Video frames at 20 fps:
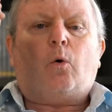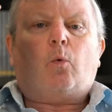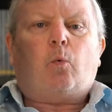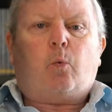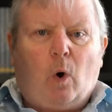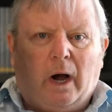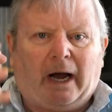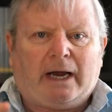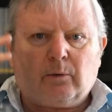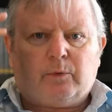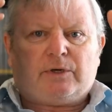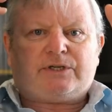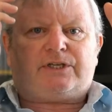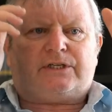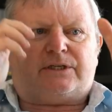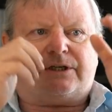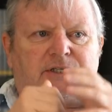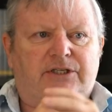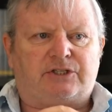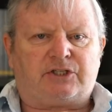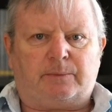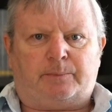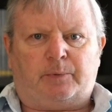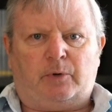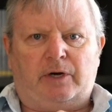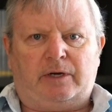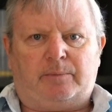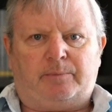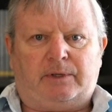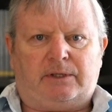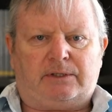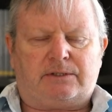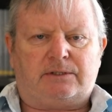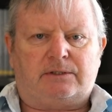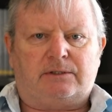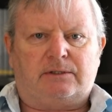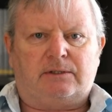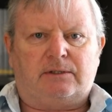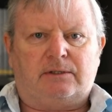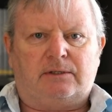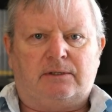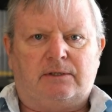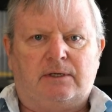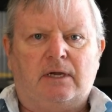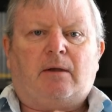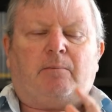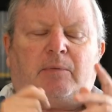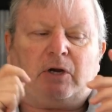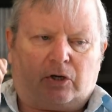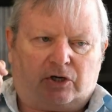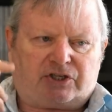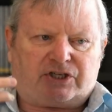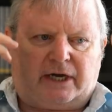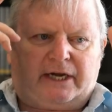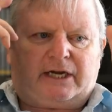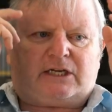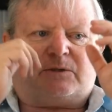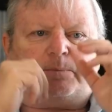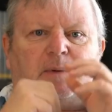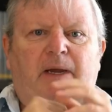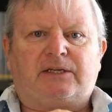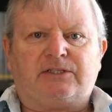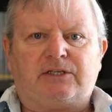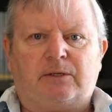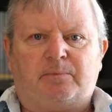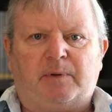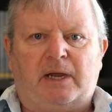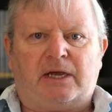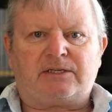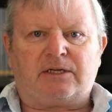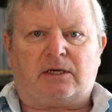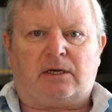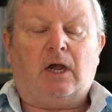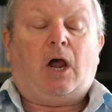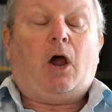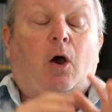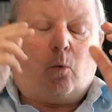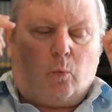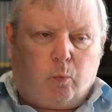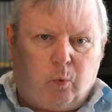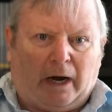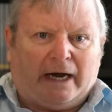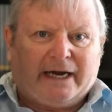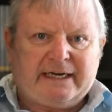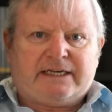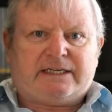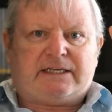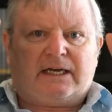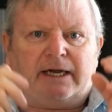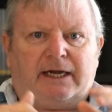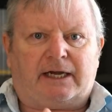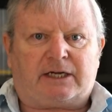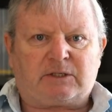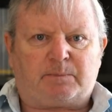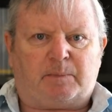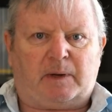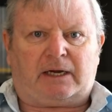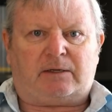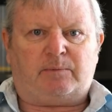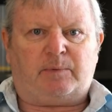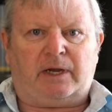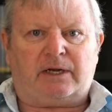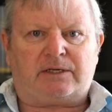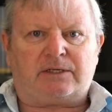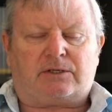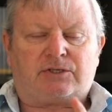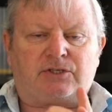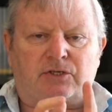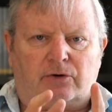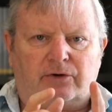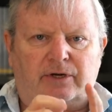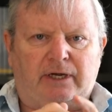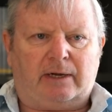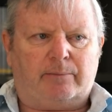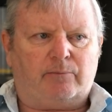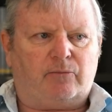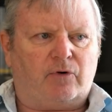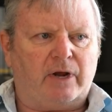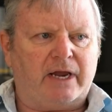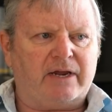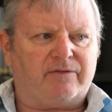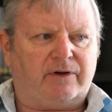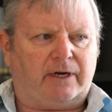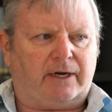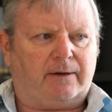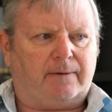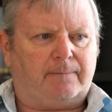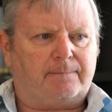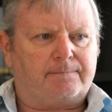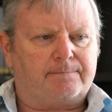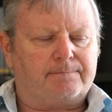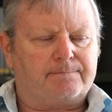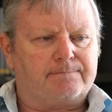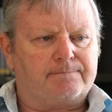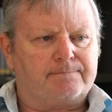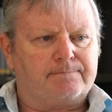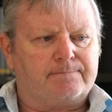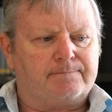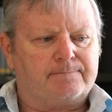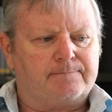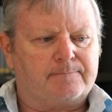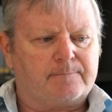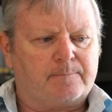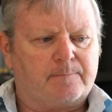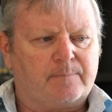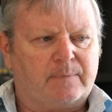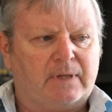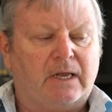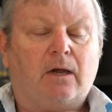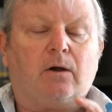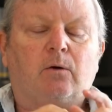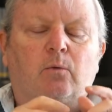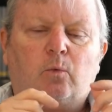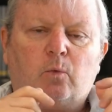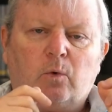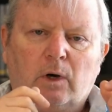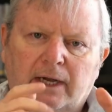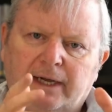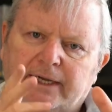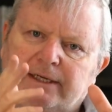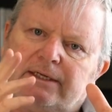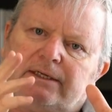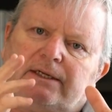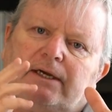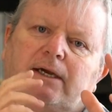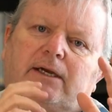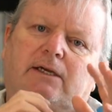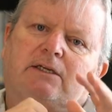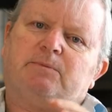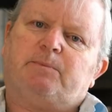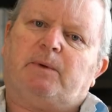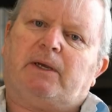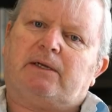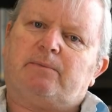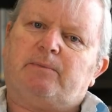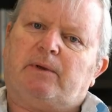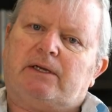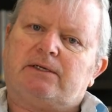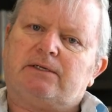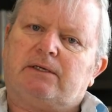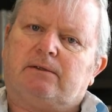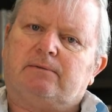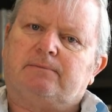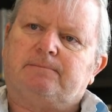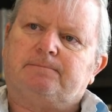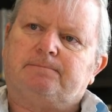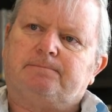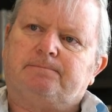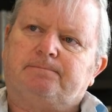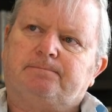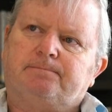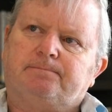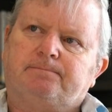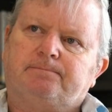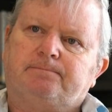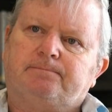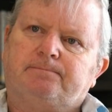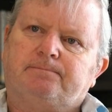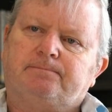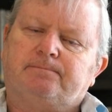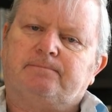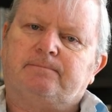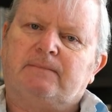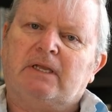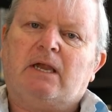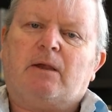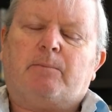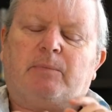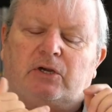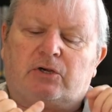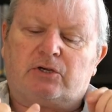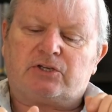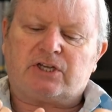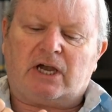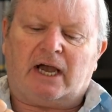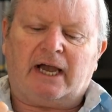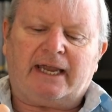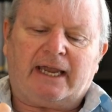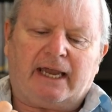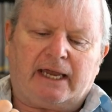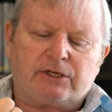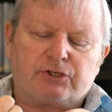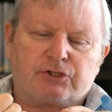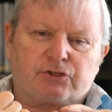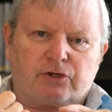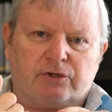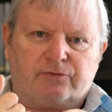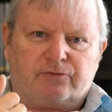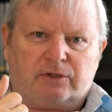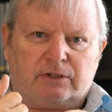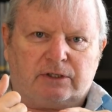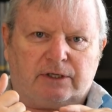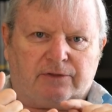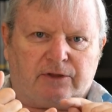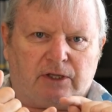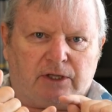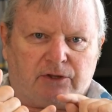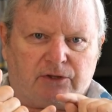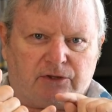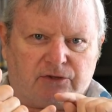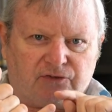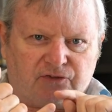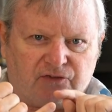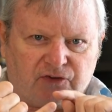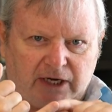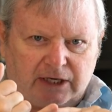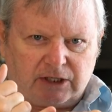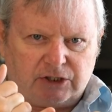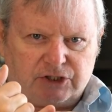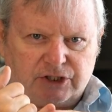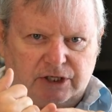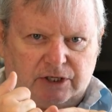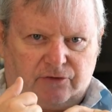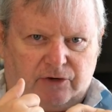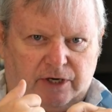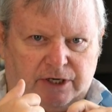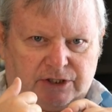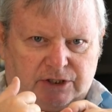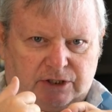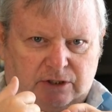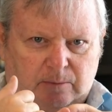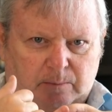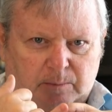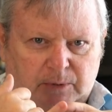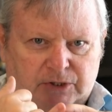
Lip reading: Why was it a disappointment? Because I expected better. Why did I expect better? Sorry, I'm raving. Why did I expect better? Because I had driven the second generation